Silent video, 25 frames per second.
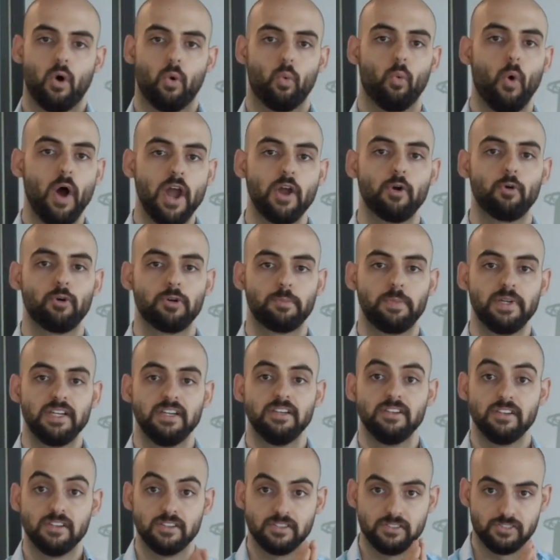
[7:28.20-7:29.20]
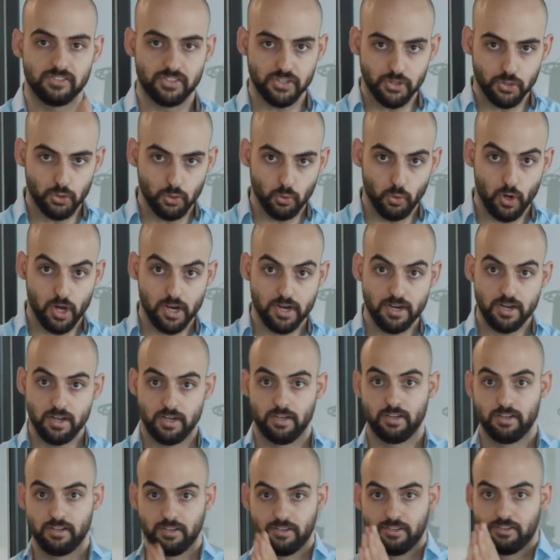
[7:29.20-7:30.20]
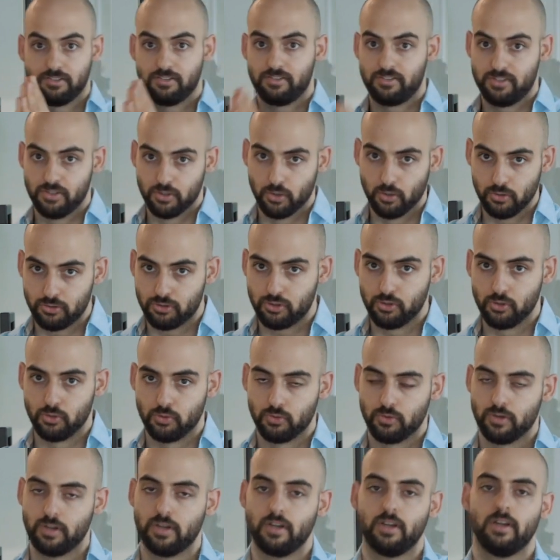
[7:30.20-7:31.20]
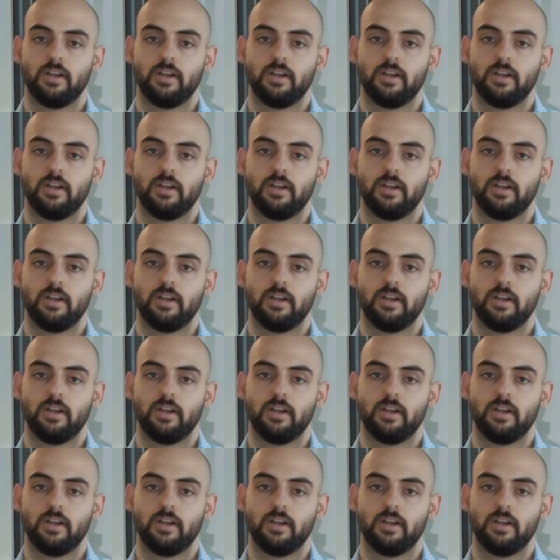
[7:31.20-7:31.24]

White would be zero one zero two.